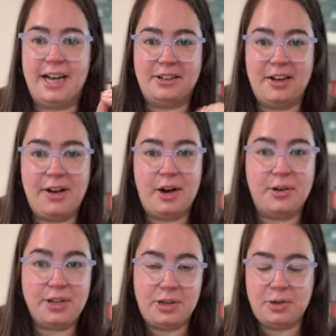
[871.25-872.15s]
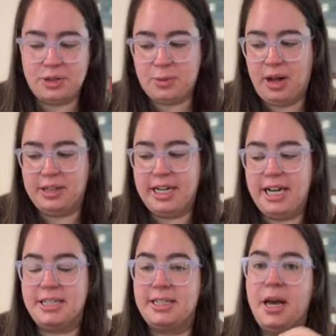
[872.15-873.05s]
I love how cute and small it
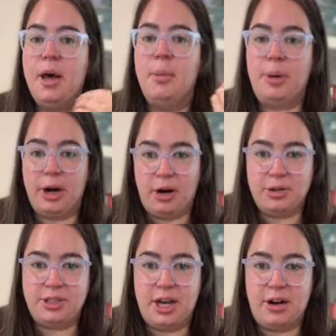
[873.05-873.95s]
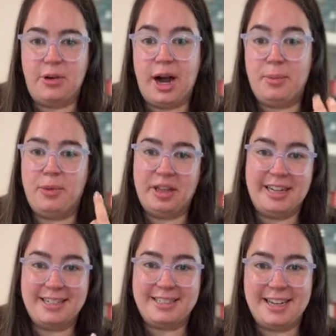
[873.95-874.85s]
is, but also I'm
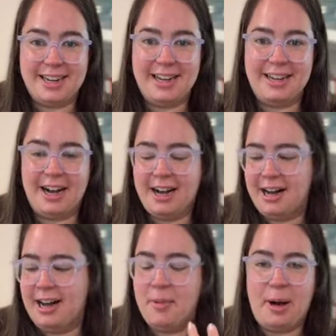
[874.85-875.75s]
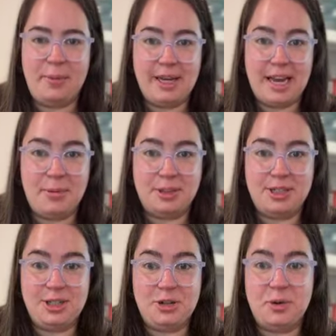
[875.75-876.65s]
really excited about being able
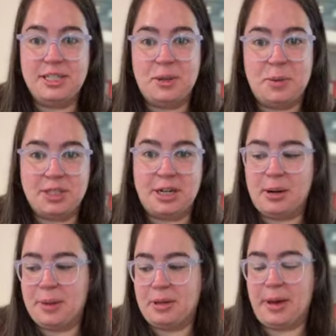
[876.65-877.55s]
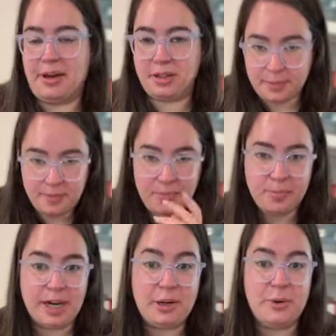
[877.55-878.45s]
to do a simple syrup in the
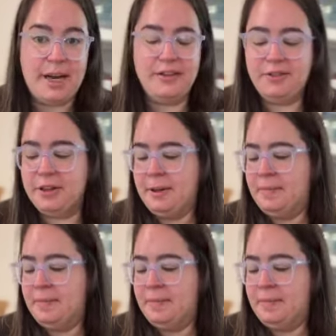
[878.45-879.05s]
microwave.